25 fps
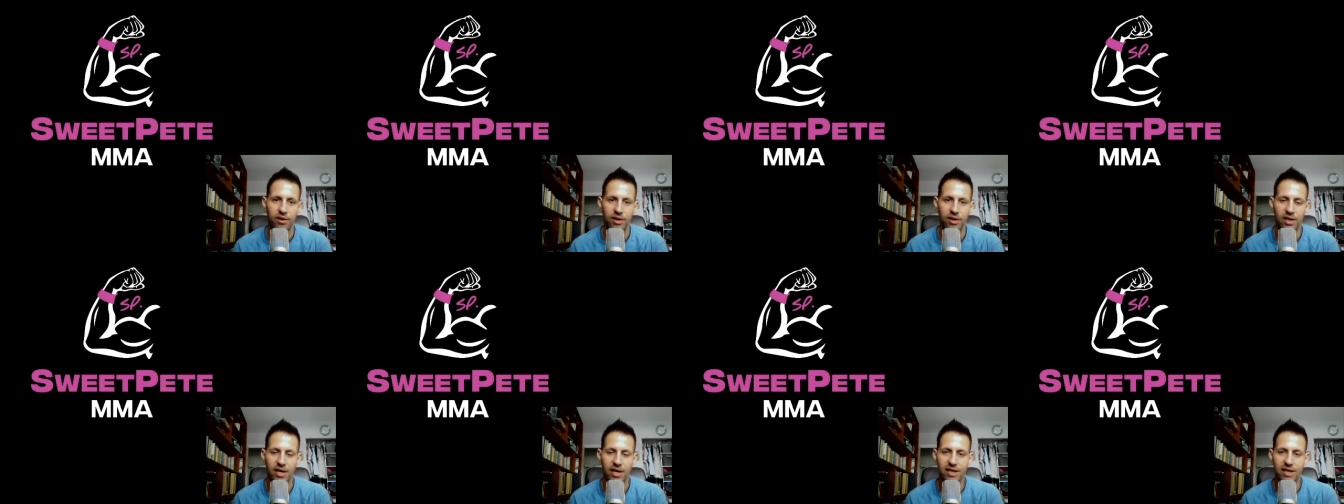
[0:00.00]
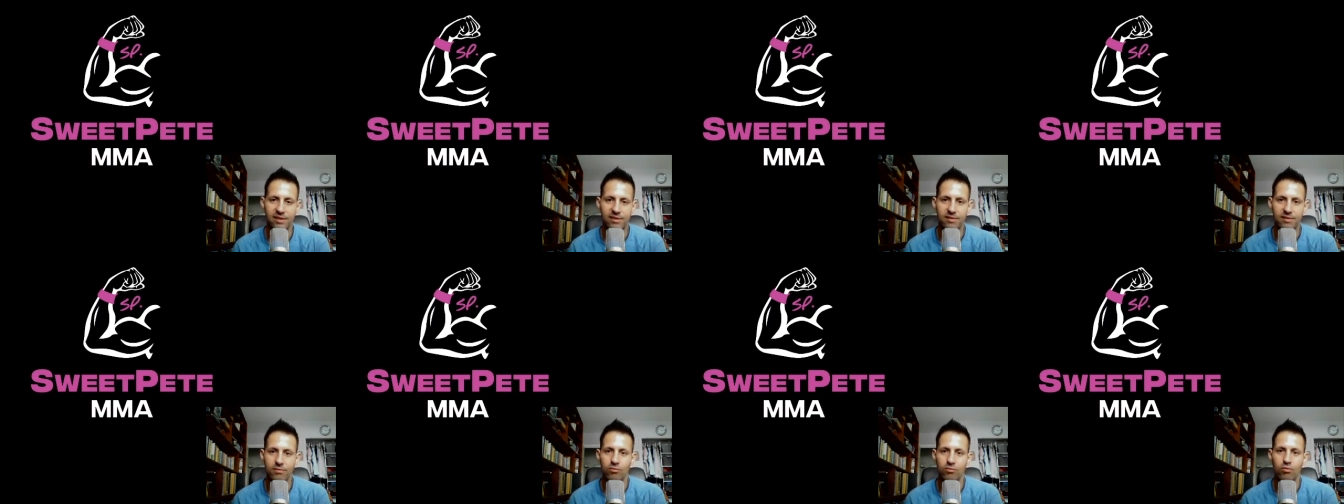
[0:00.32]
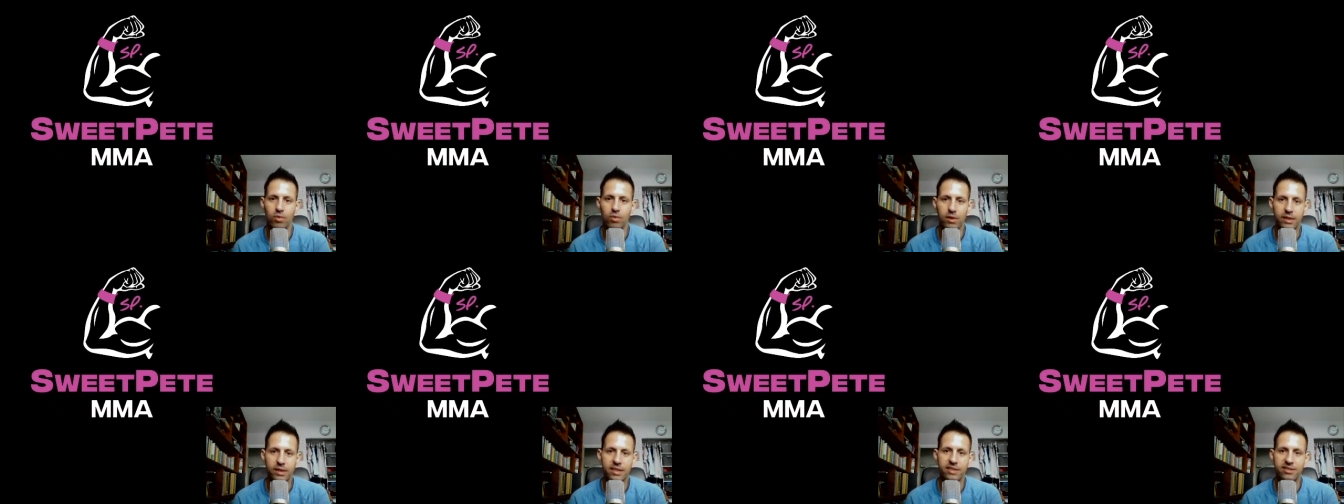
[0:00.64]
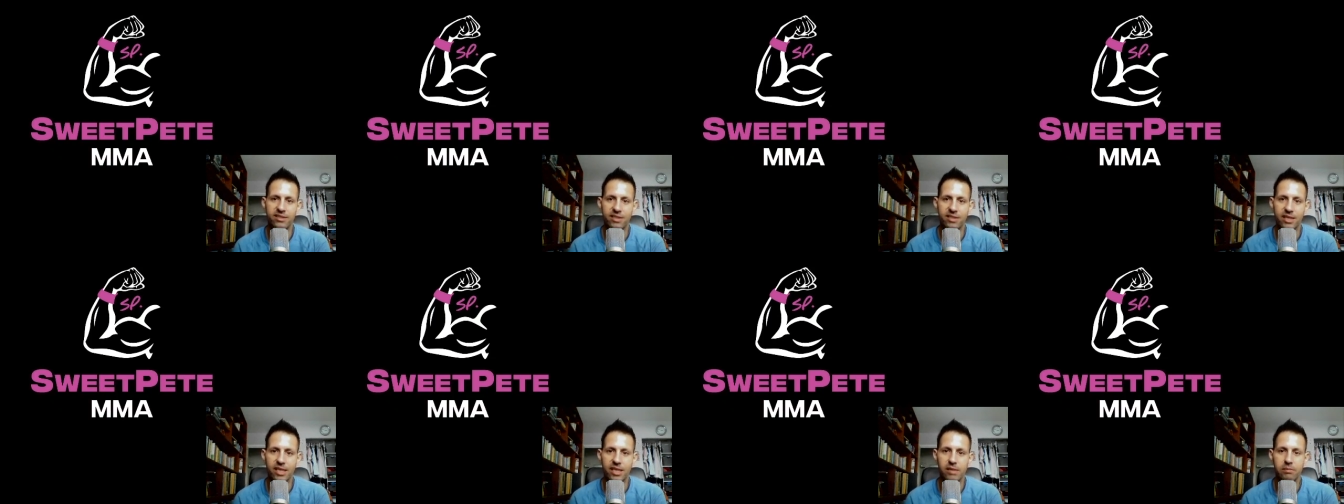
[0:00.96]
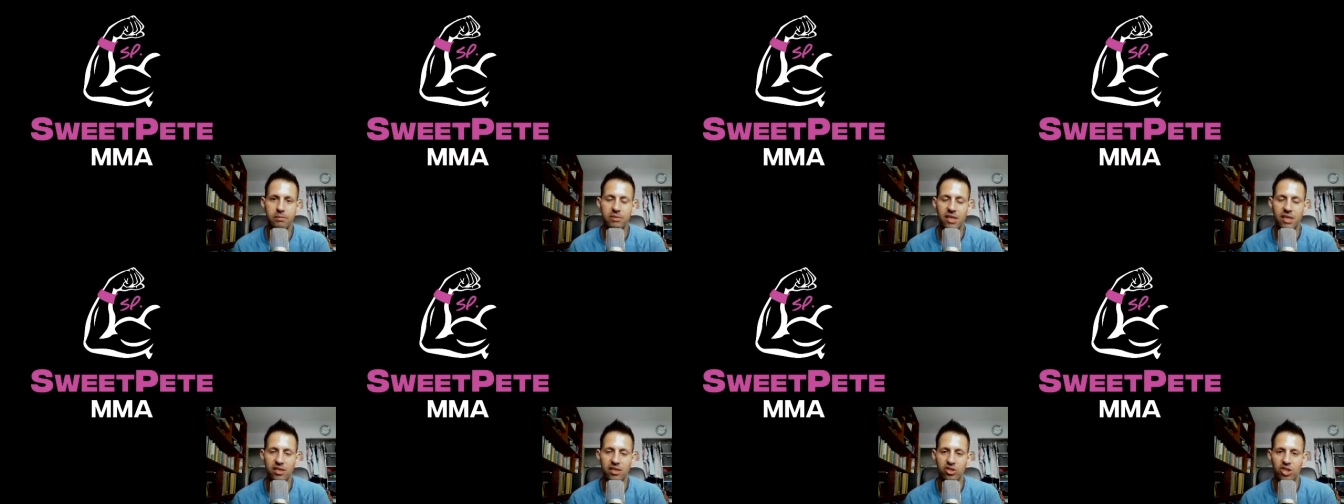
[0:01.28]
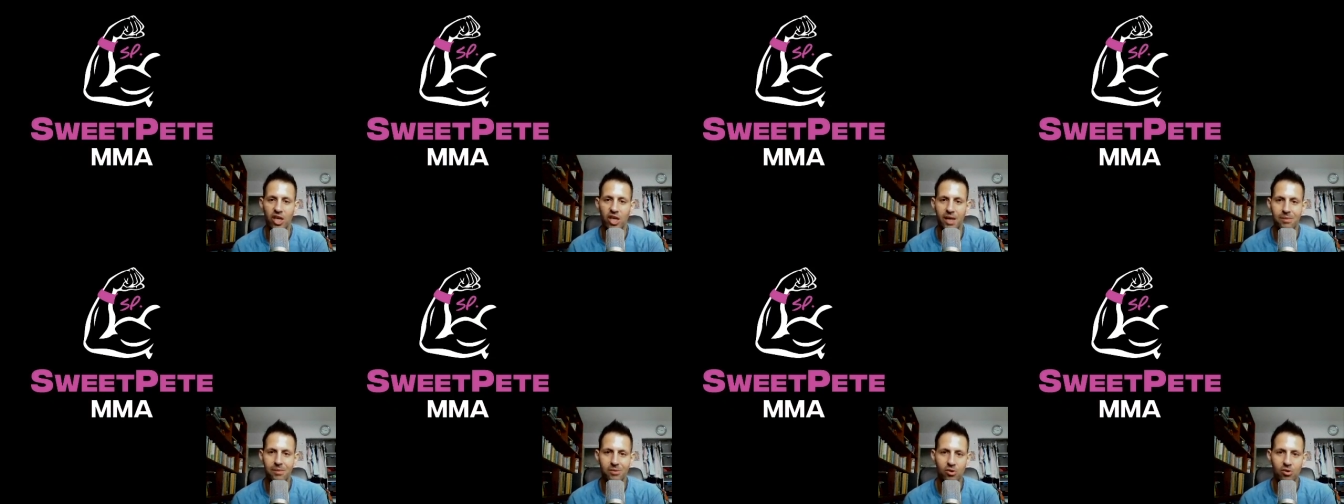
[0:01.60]
It really seems like
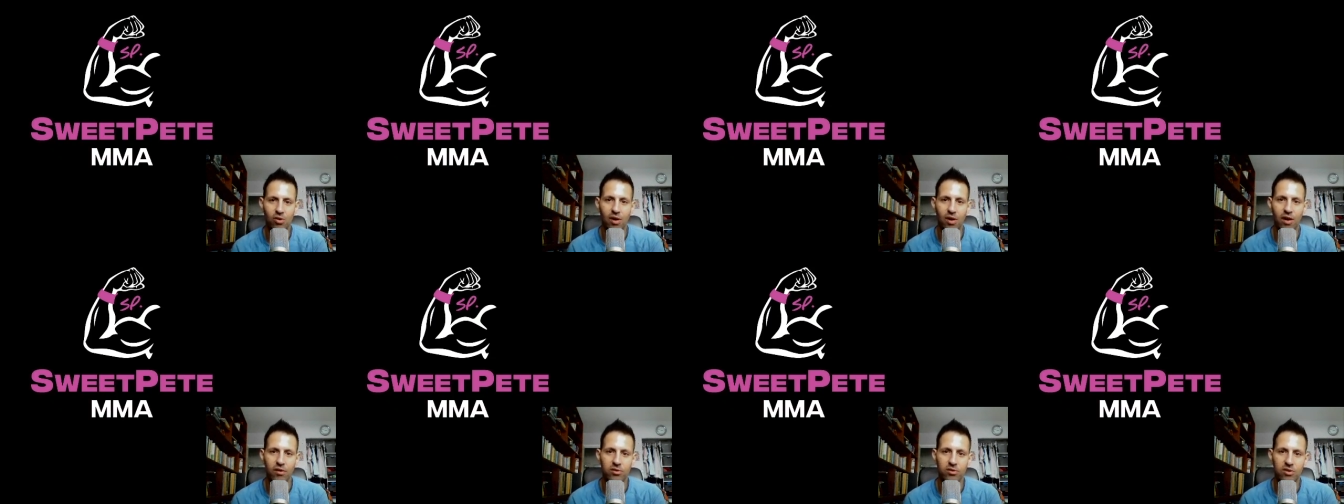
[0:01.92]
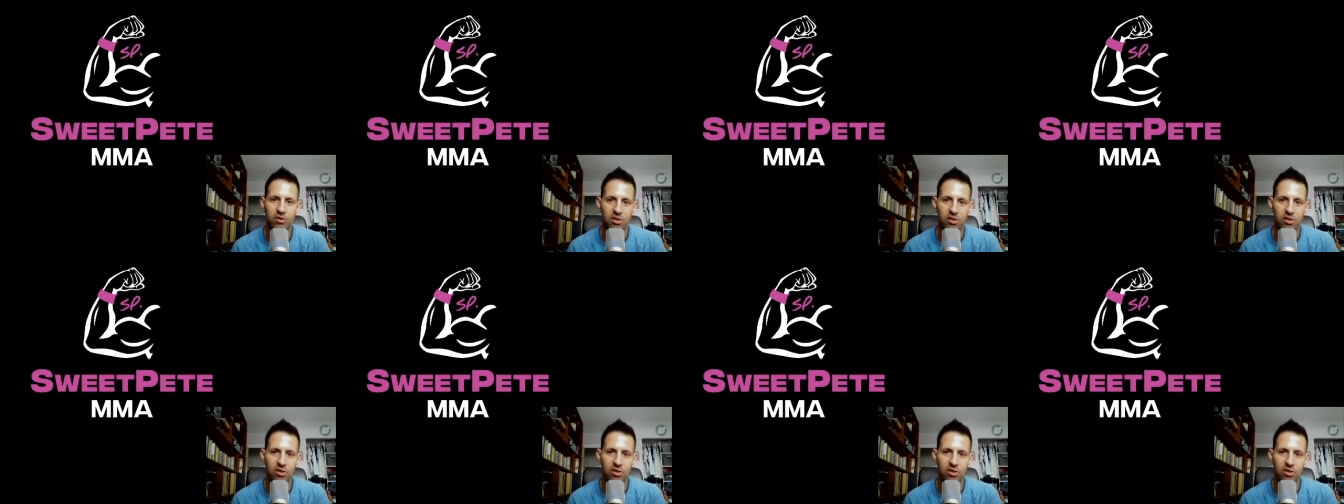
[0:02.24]
James Krause